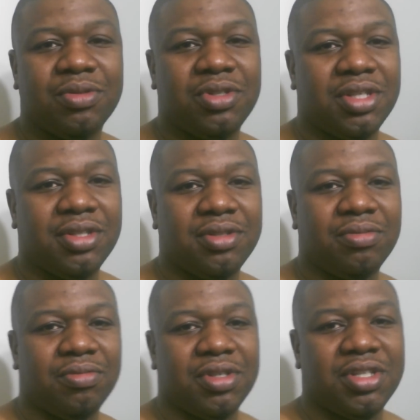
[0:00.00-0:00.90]
was just
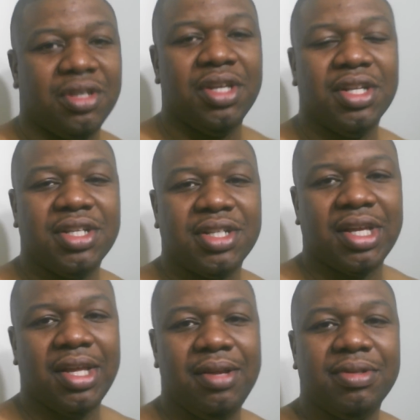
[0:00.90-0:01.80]
resilient to
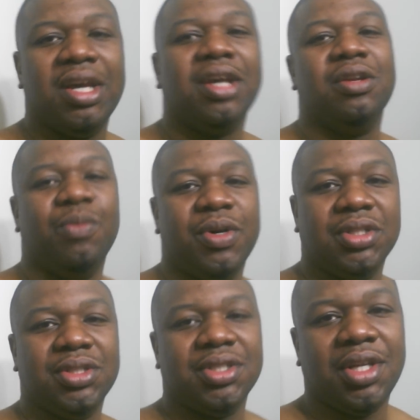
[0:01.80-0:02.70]
take, keep taking the
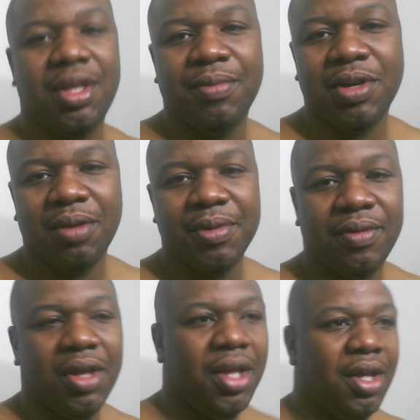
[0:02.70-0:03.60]
punches and keep
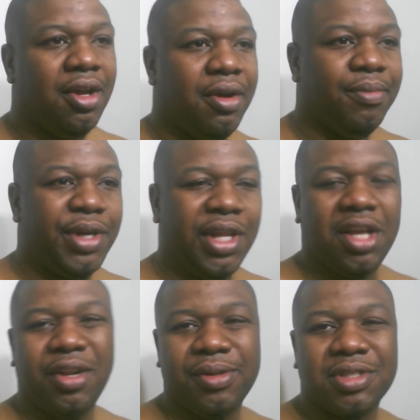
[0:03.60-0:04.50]
coming, but he
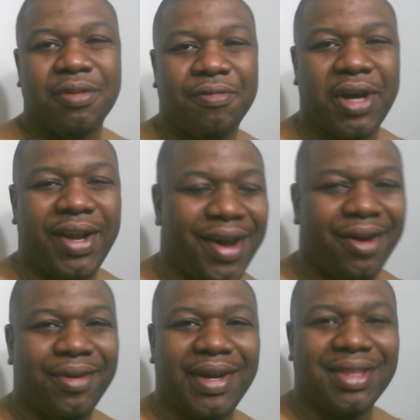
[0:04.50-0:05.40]
closed the fight
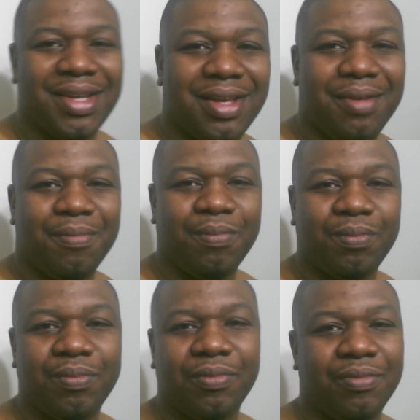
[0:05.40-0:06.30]
out. I think he
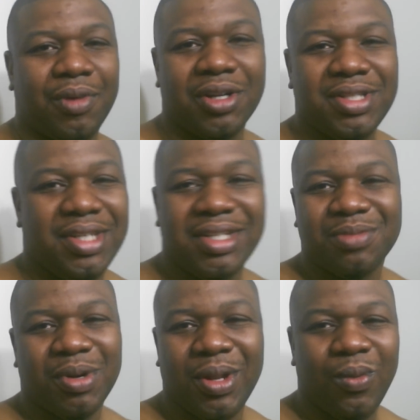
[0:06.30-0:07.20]
Martinez
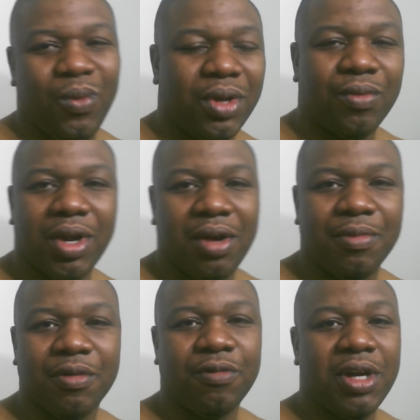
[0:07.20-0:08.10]
probably one round,
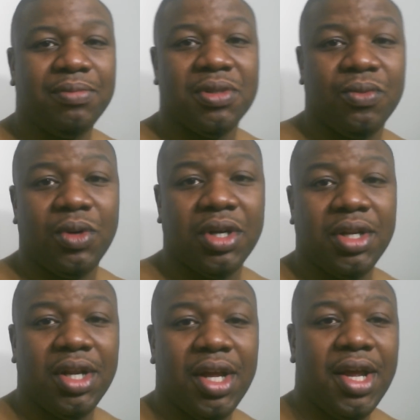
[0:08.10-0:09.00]
but Frampton
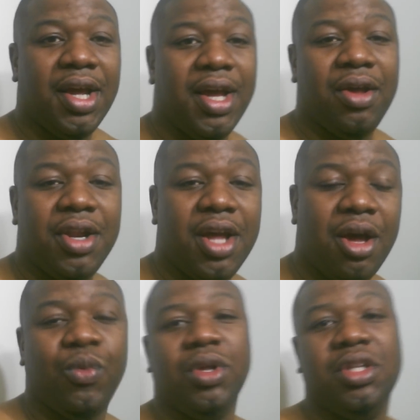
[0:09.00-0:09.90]
won, and
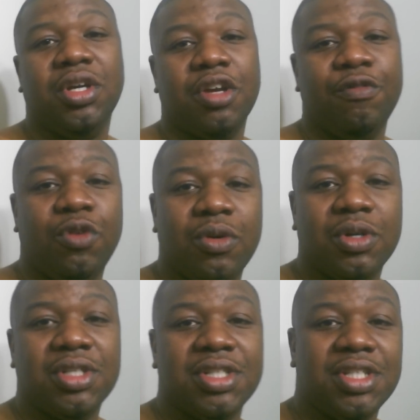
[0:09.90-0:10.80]
now we're looking
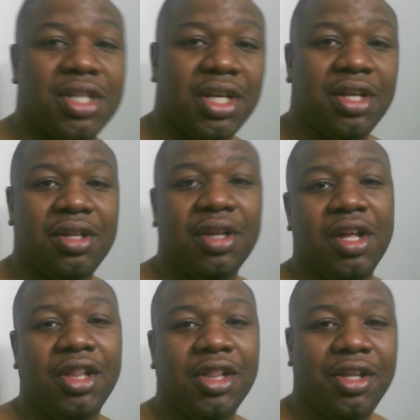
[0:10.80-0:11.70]
forward to seeing
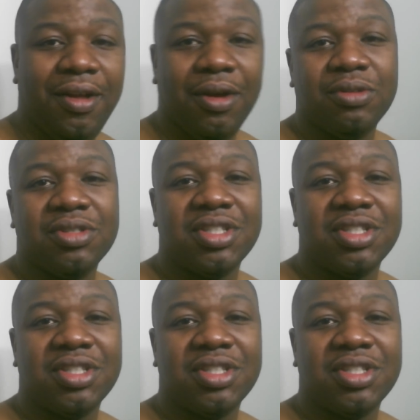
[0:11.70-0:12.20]
Leo